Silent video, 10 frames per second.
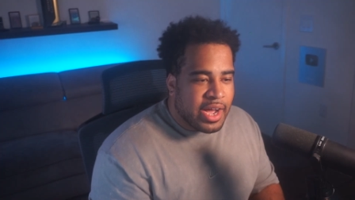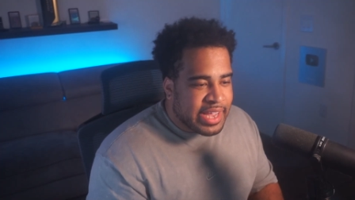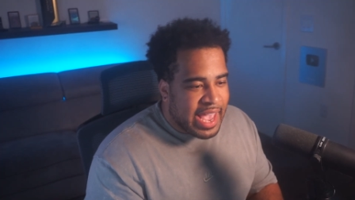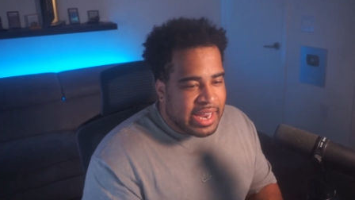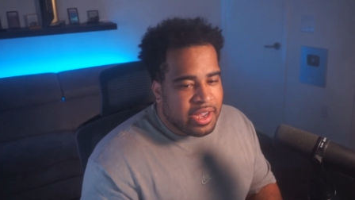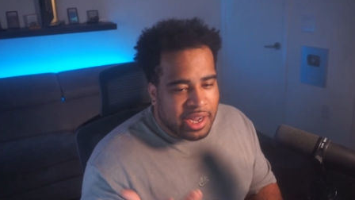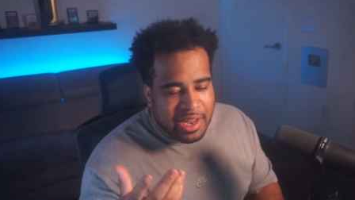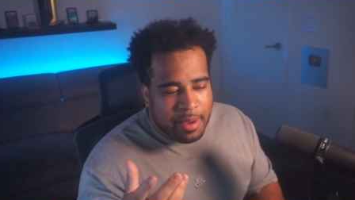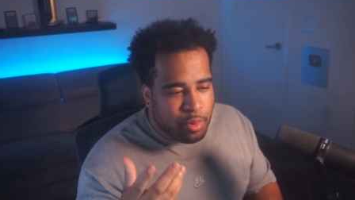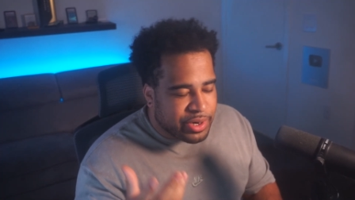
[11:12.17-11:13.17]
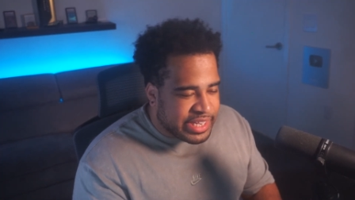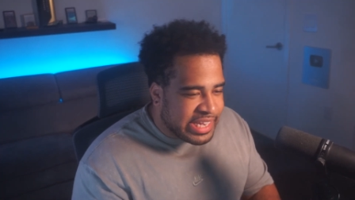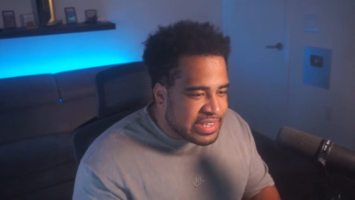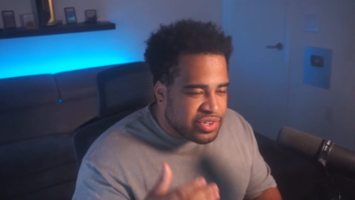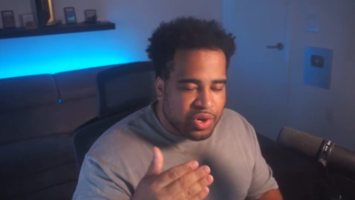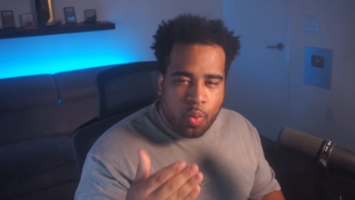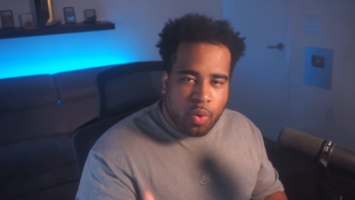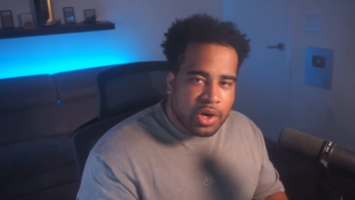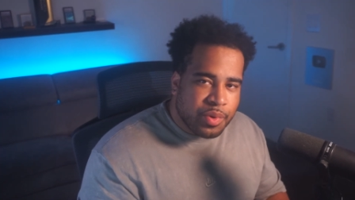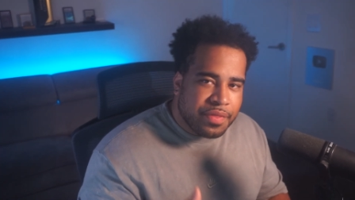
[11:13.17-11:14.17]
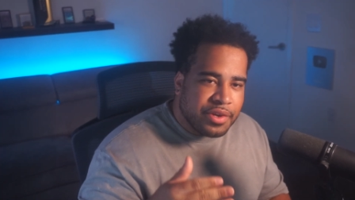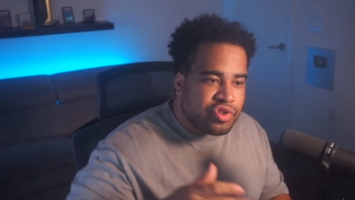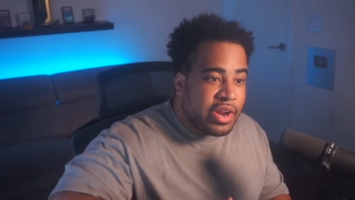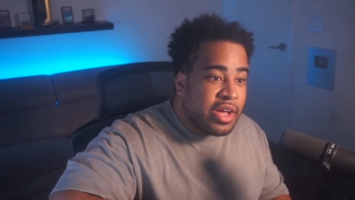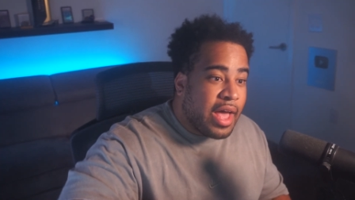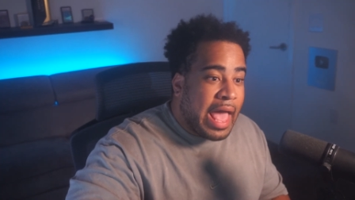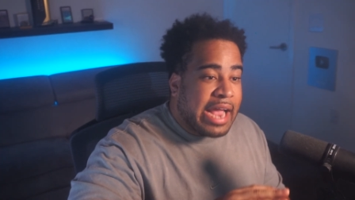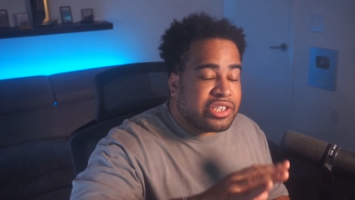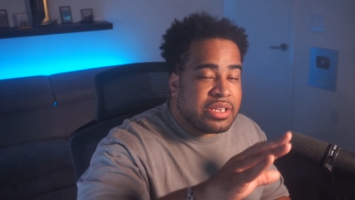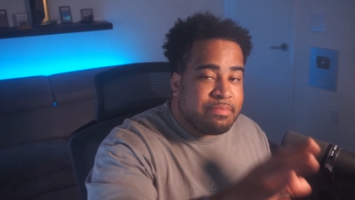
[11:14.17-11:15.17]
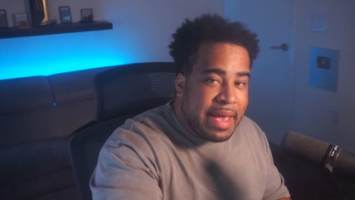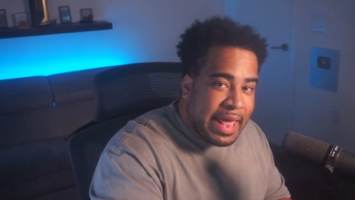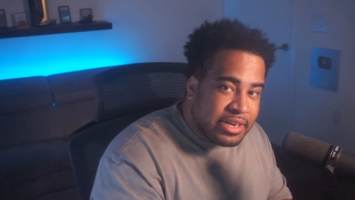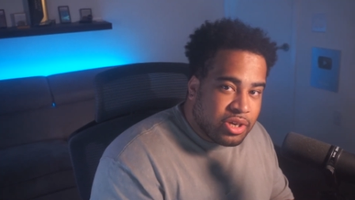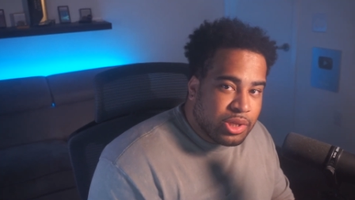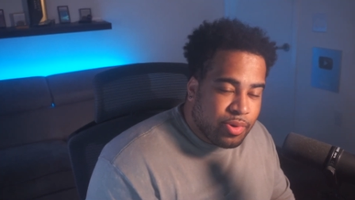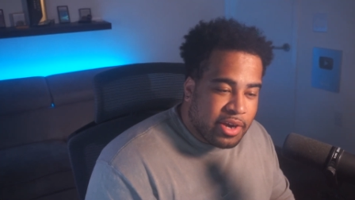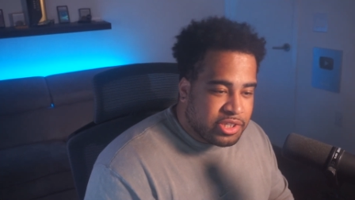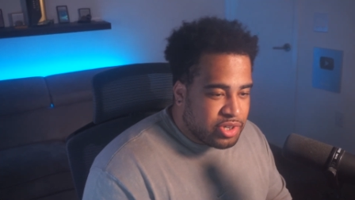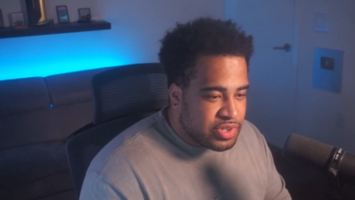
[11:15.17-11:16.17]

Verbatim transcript: Again, a lot more easier to work with than trying to actually manage color correction